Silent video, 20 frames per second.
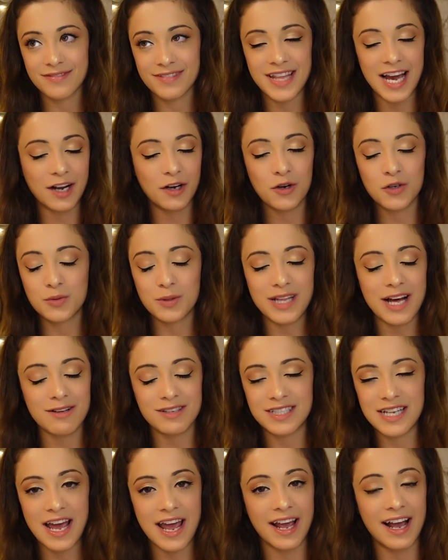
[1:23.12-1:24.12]
That goes without
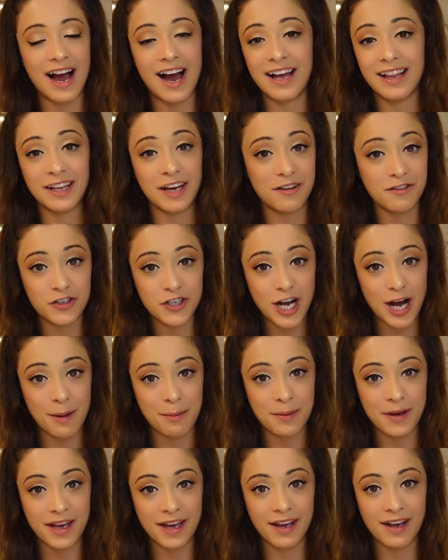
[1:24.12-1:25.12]
saying, I love
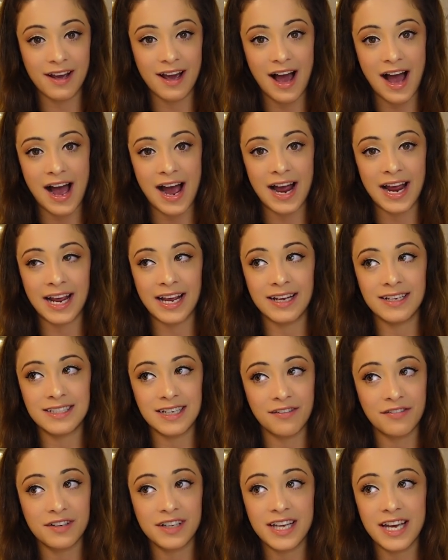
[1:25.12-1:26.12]
shopping. I
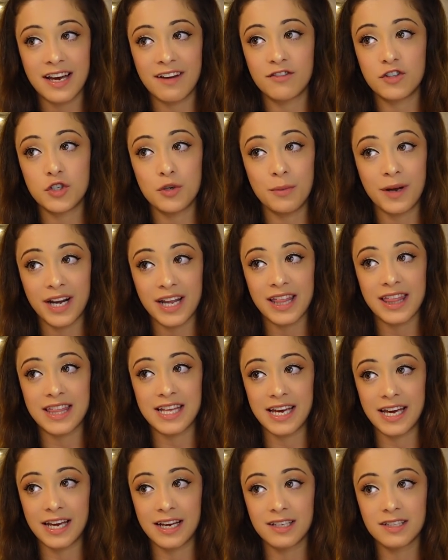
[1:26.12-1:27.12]
definitely have too many
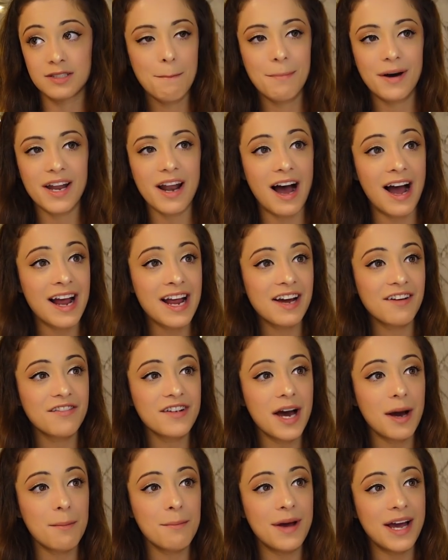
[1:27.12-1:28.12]
things, but I have
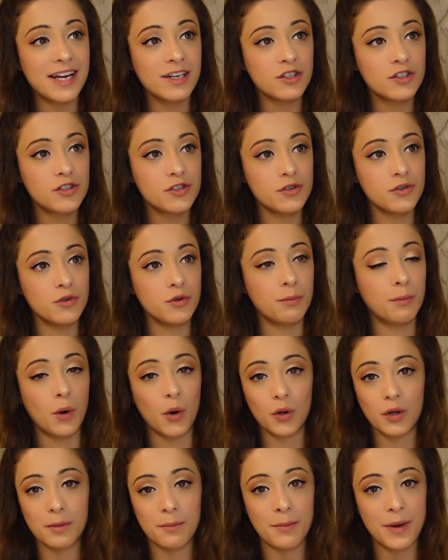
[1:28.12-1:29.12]
not been to
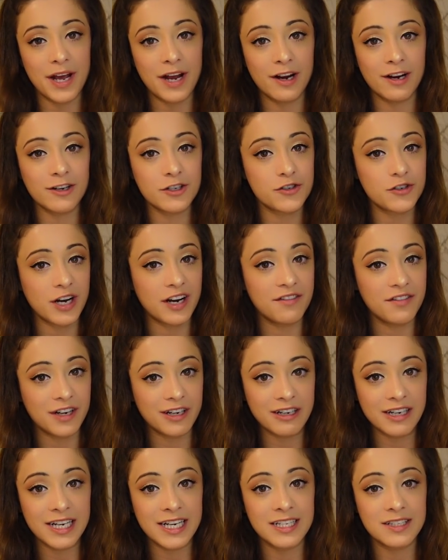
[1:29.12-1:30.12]
Pull and Bear,
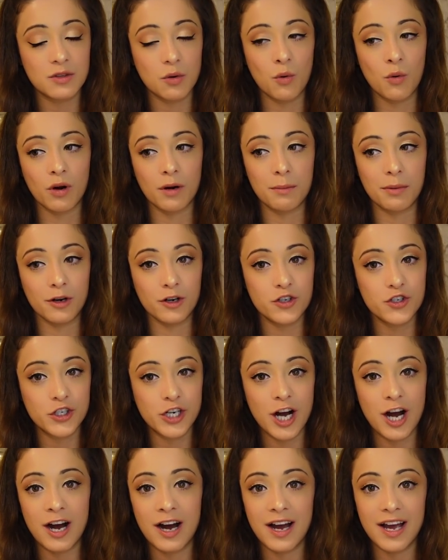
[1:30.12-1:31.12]
Stradivarius, or
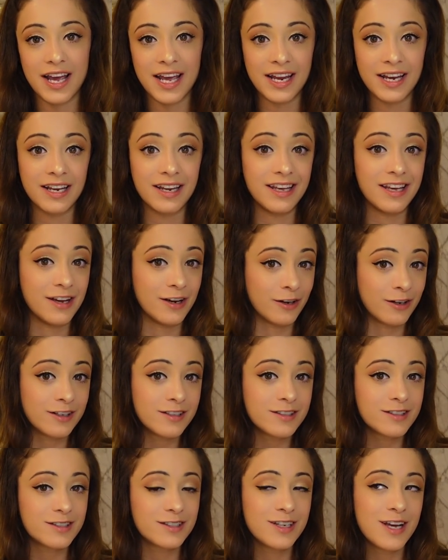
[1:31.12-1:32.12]
Bershka in
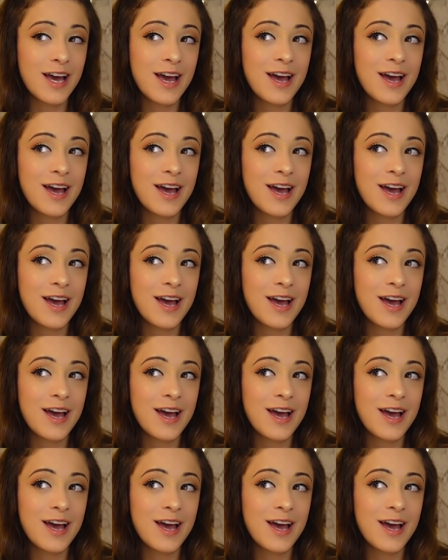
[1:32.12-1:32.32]
years.